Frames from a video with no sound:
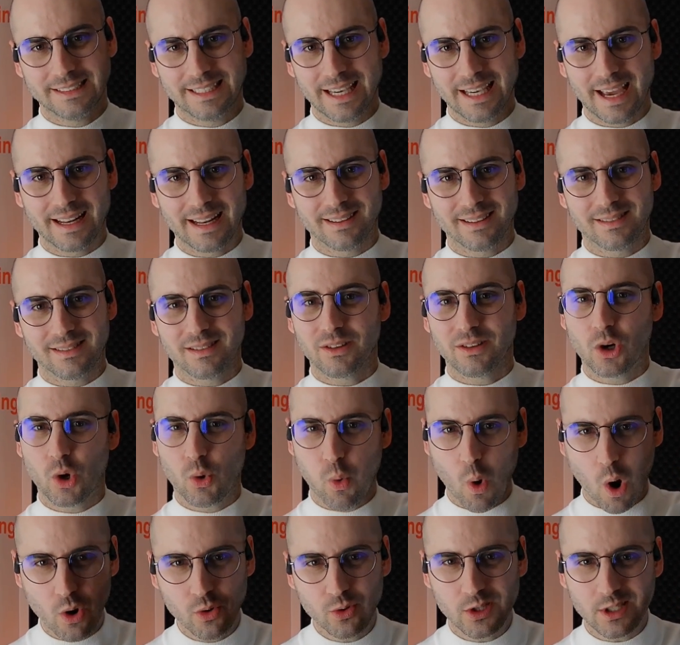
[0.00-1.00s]
get
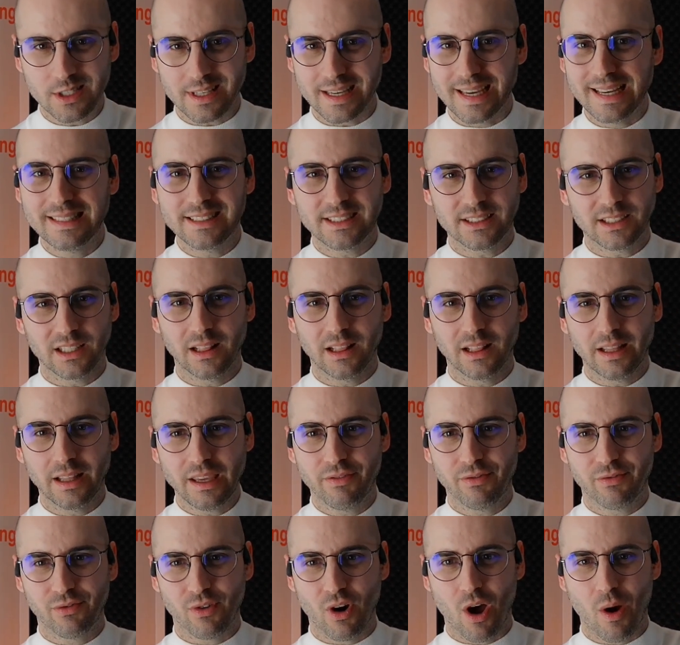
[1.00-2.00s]
quotes
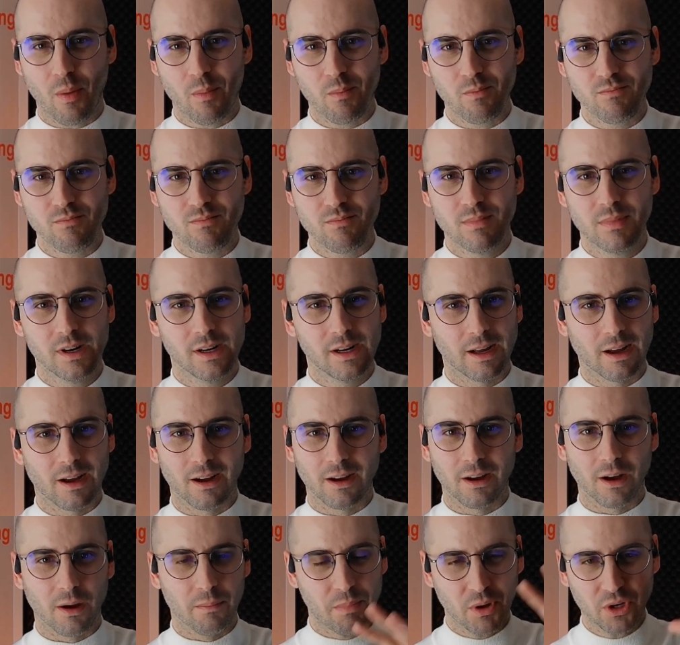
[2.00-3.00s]
instantly from
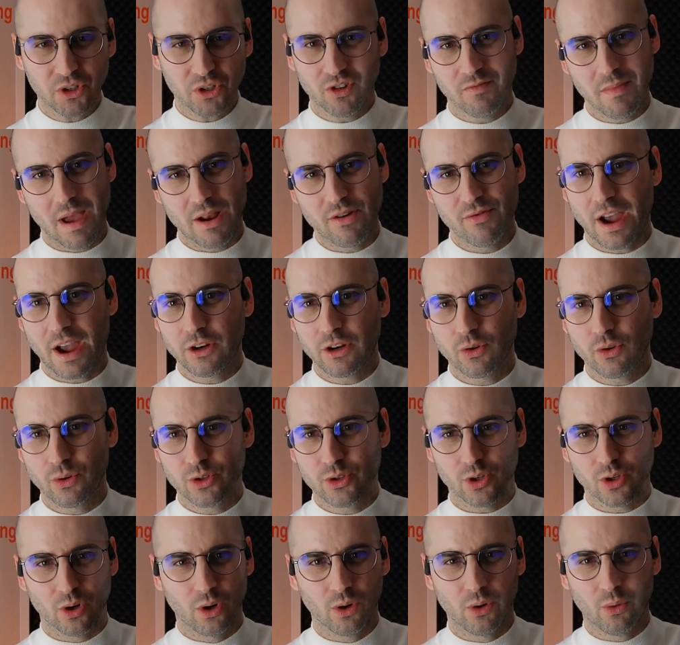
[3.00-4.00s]
a bunch of
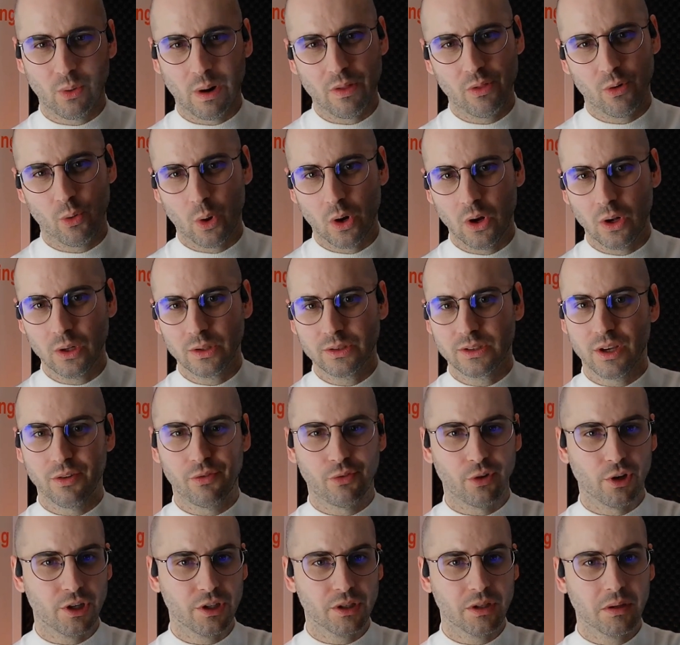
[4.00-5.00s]
manufacturers all around the world,
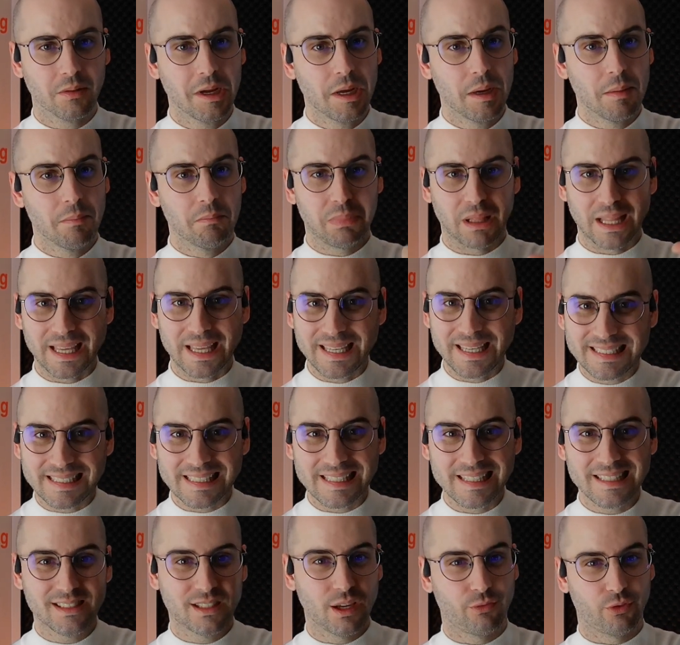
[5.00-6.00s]
different
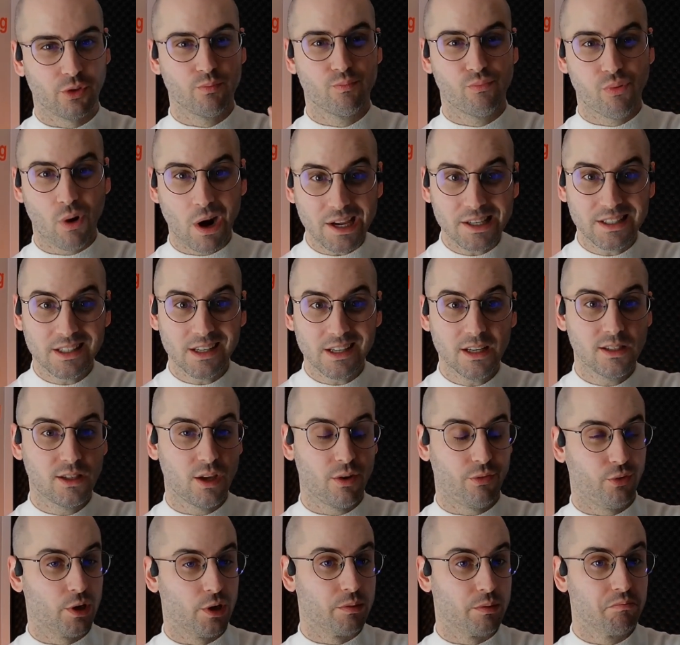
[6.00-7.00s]
places, different prices,
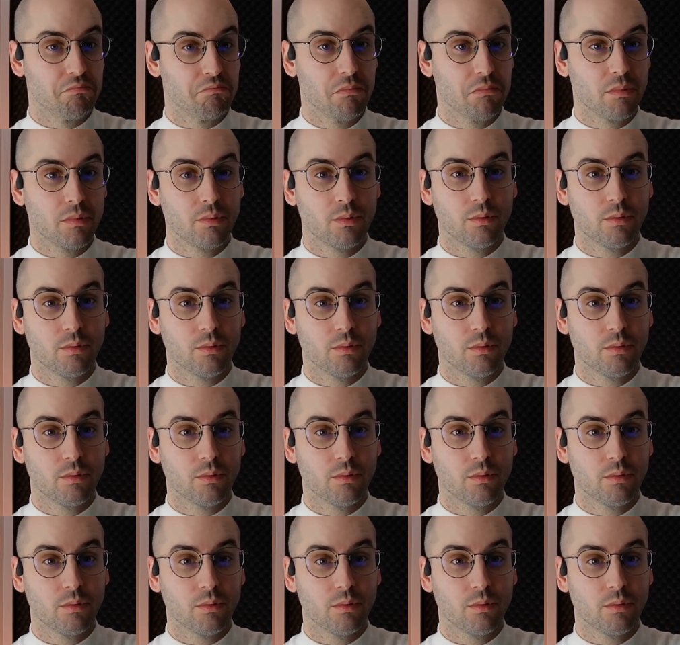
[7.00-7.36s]
different